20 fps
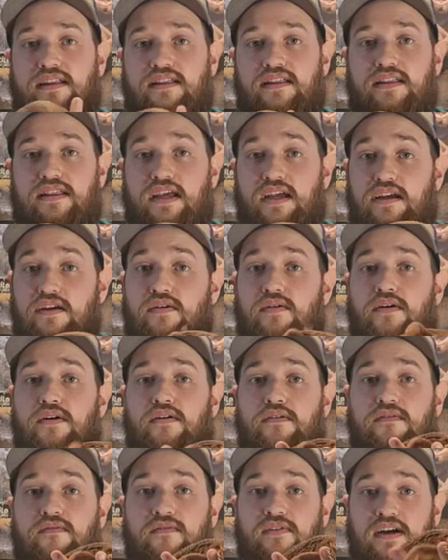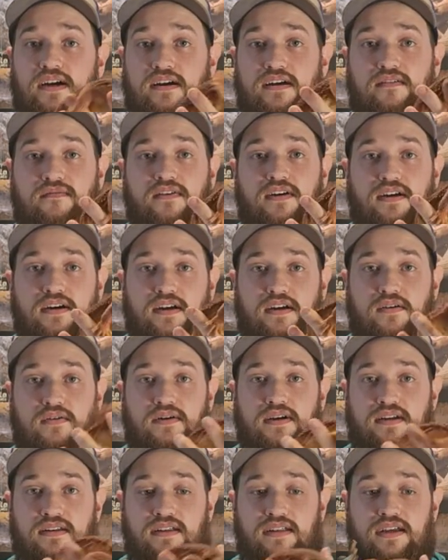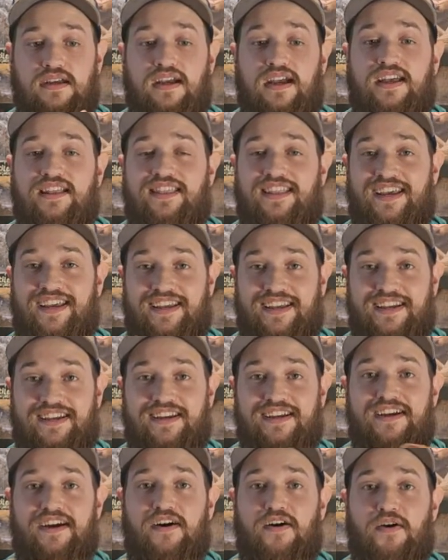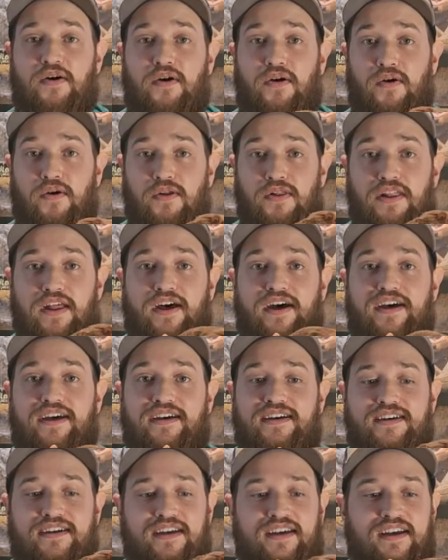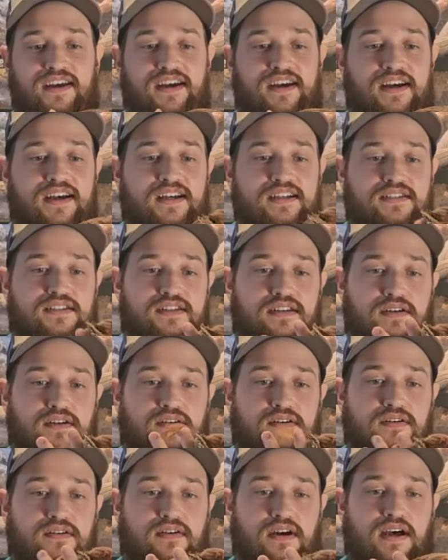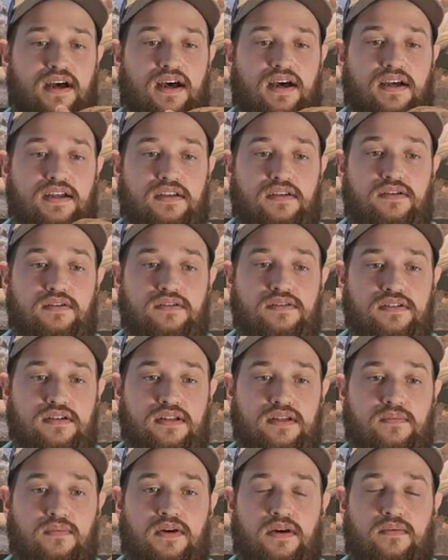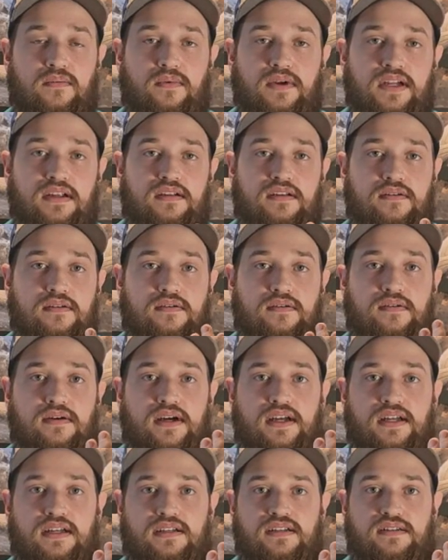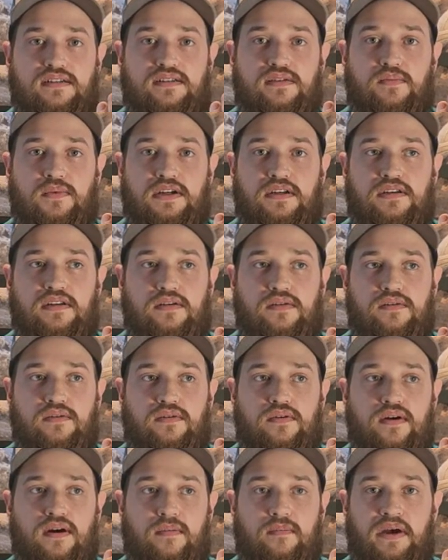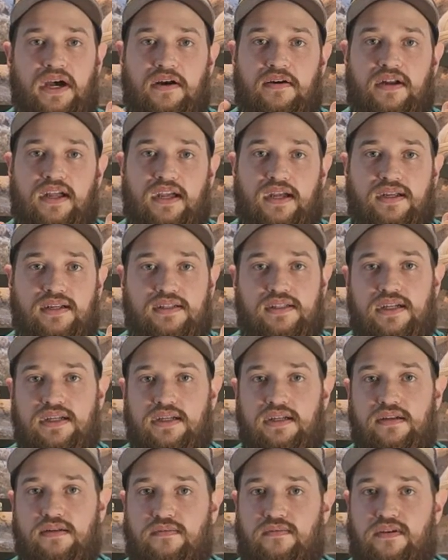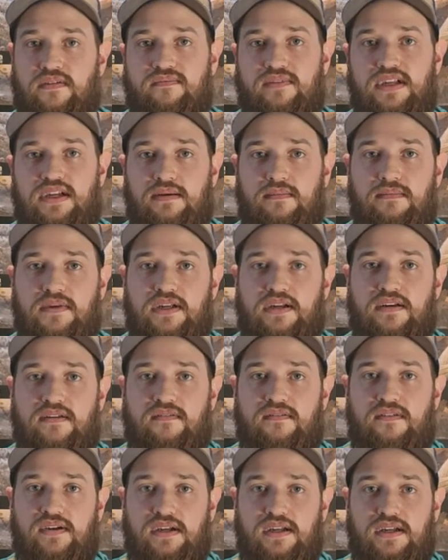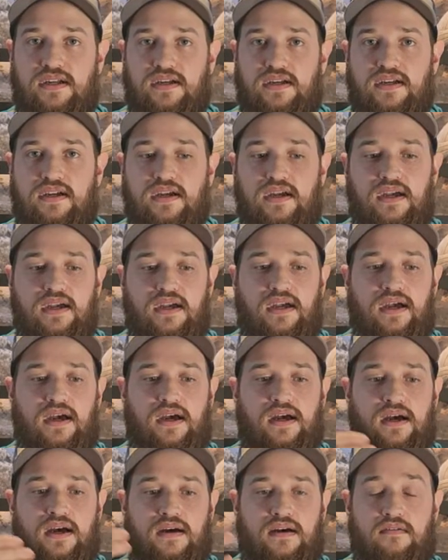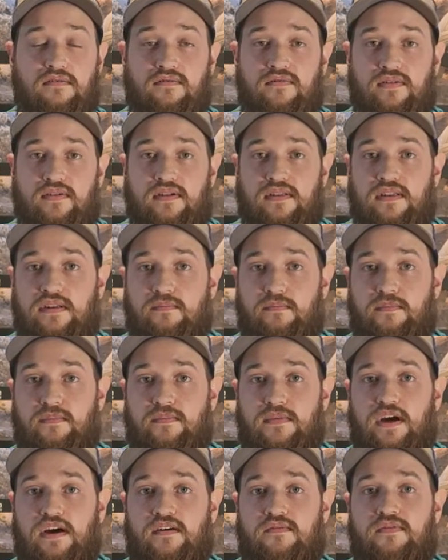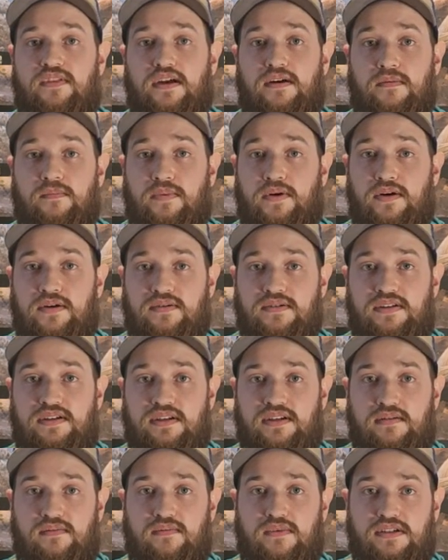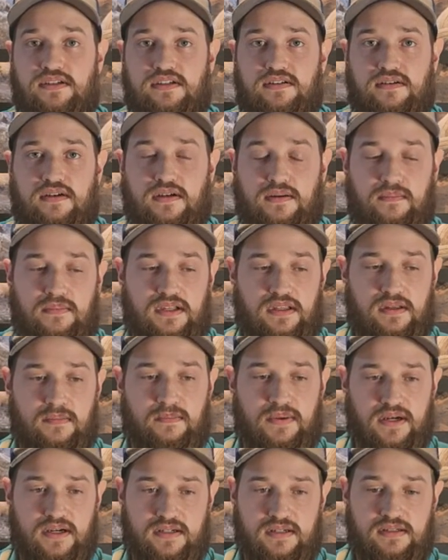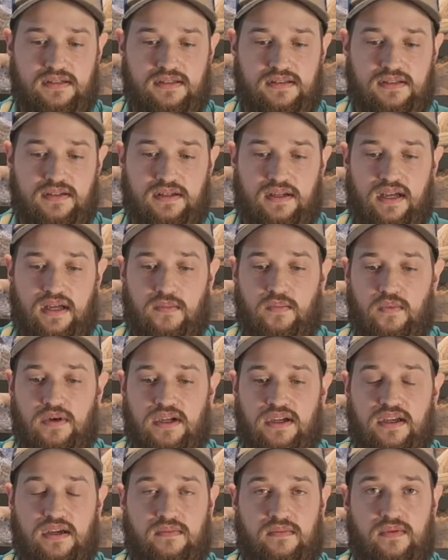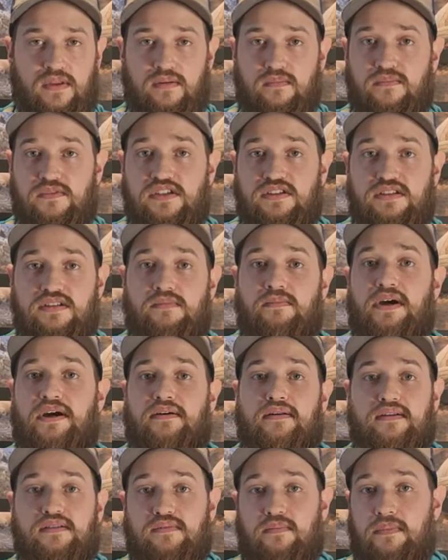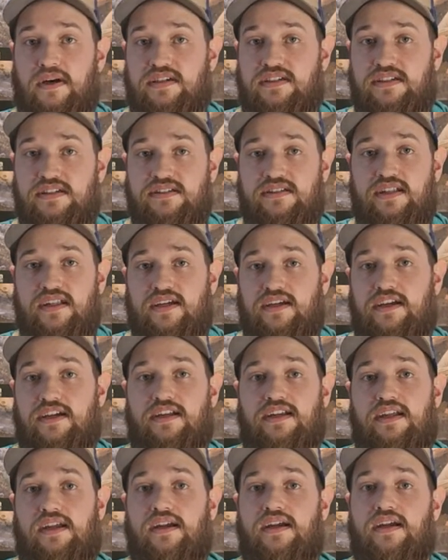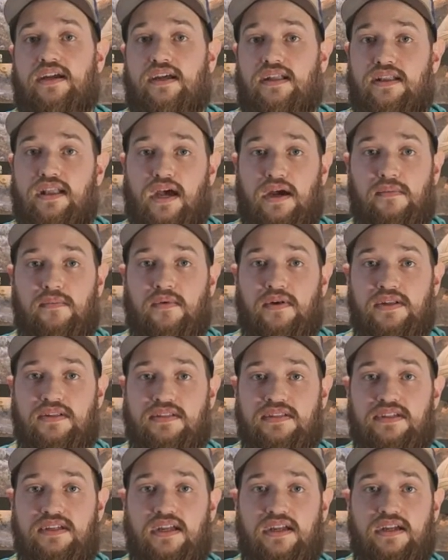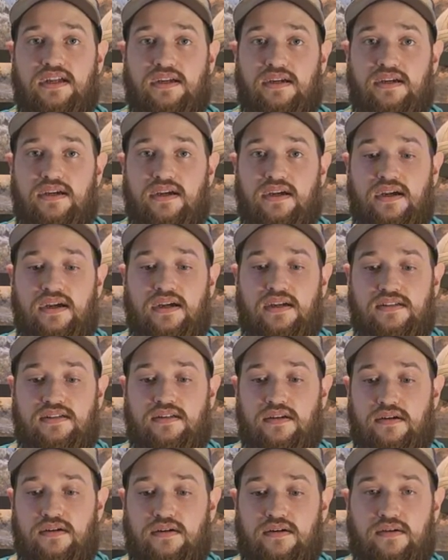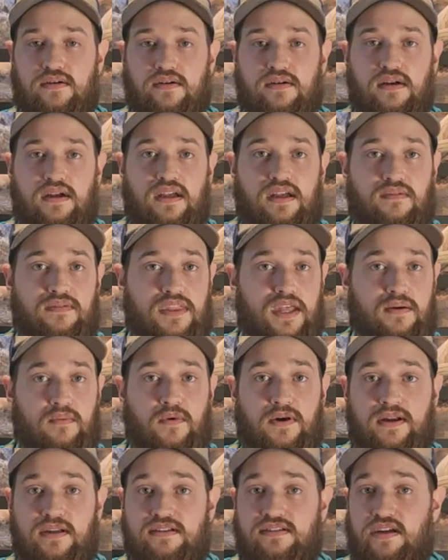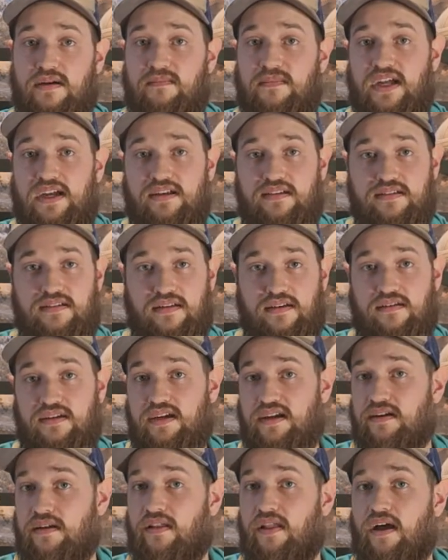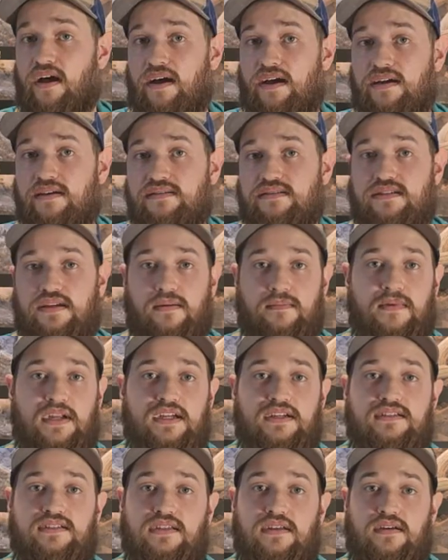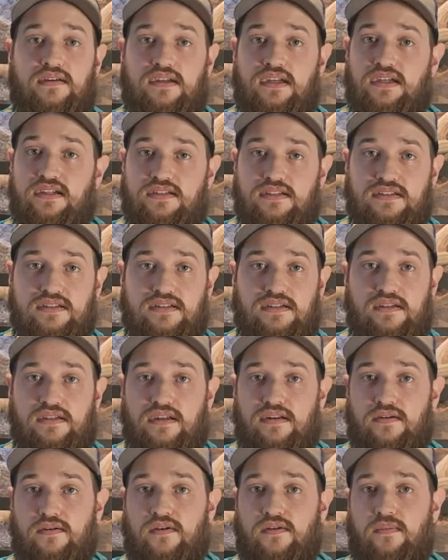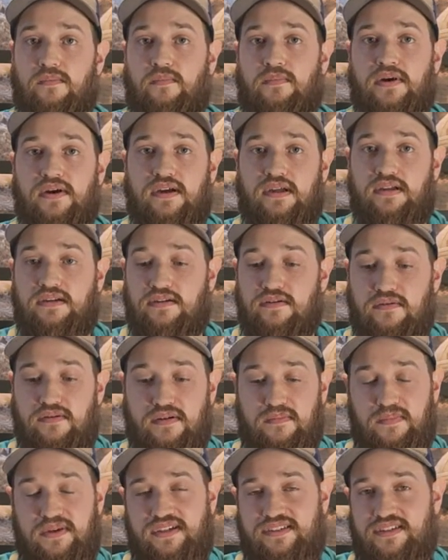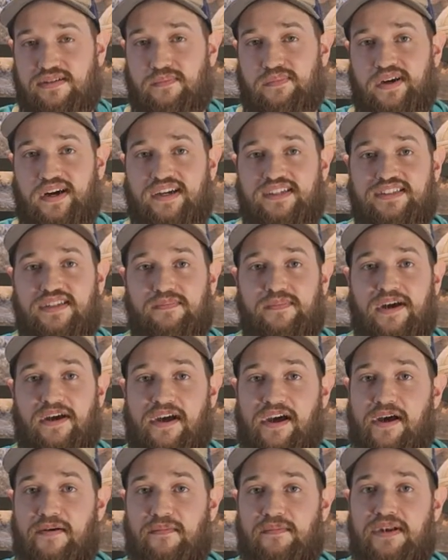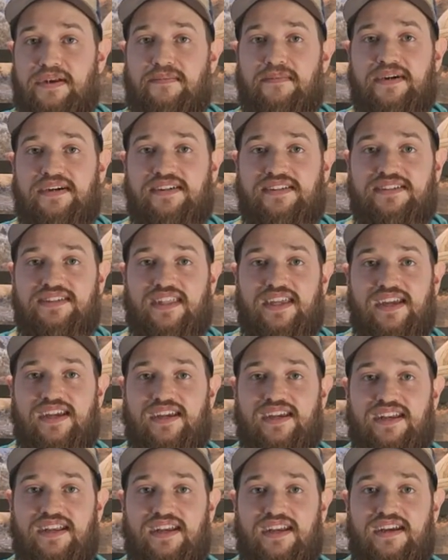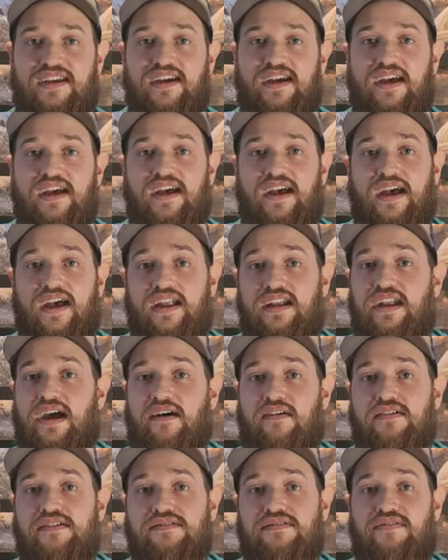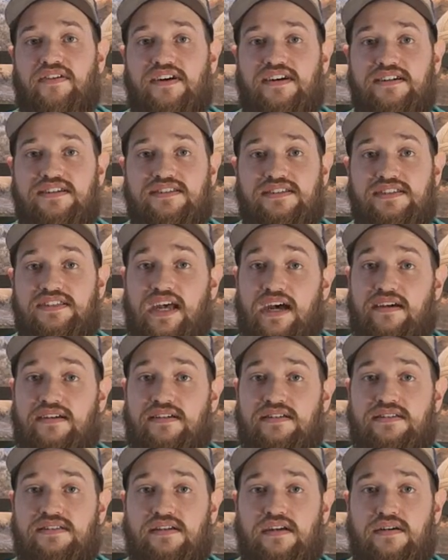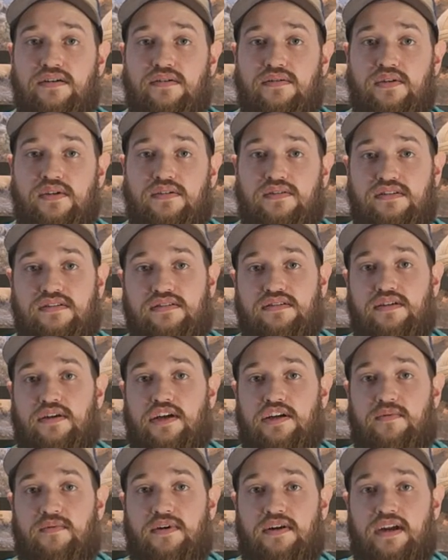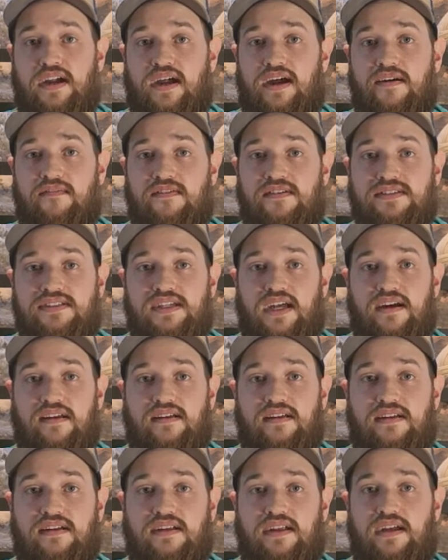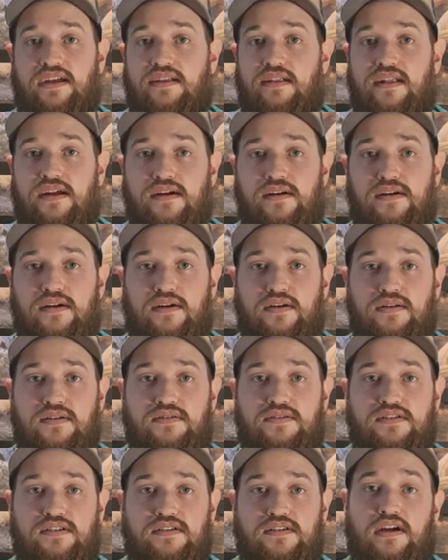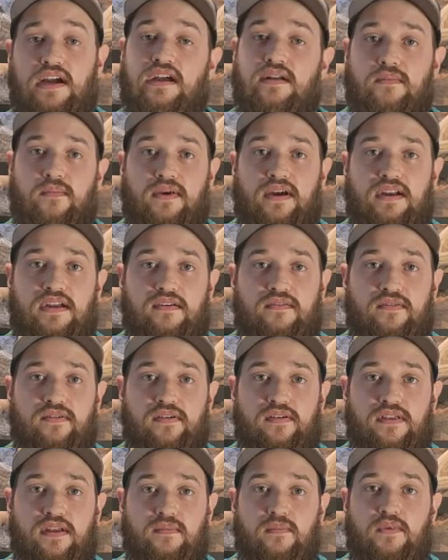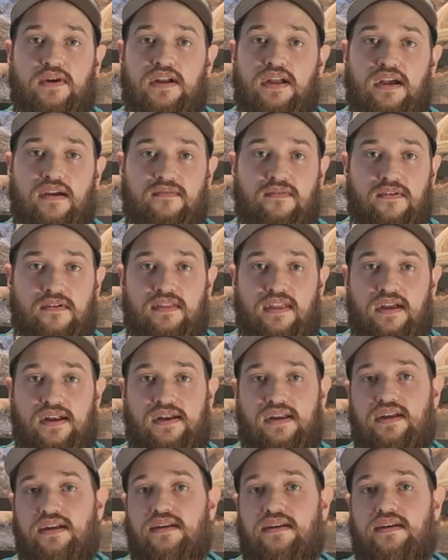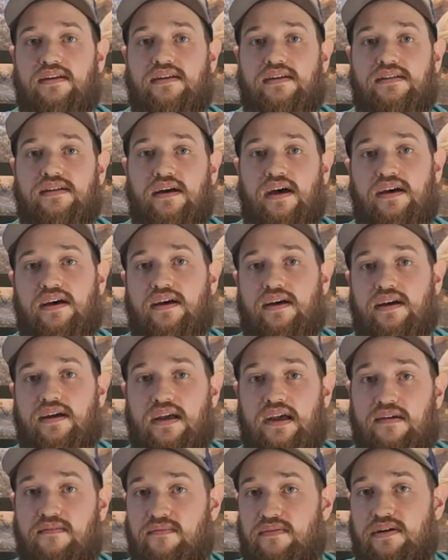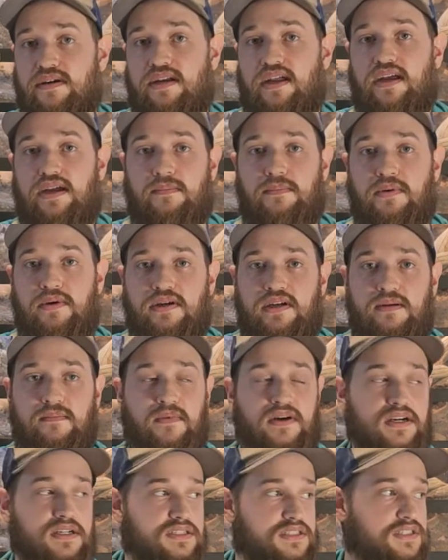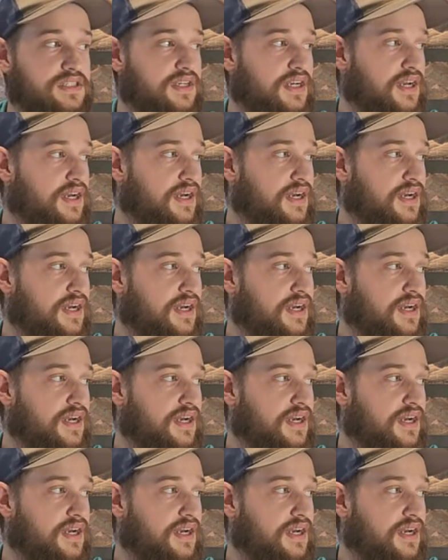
they grow very, very quickly and they eat a whole lot. So usually what we do is we do about a 10 to 15 minute feeding of their protein, which are going to be the bugs, and we give them just about as much as they can eat in that one setting. So if they want, some days they'll eat a lot, some days they'll eat just a little, but you would be surprised about how many bugs they can eat. And now as far as salads go, you're just going to want to have a salad in their enclosure and ready for them whenever they need it, every day pretty much.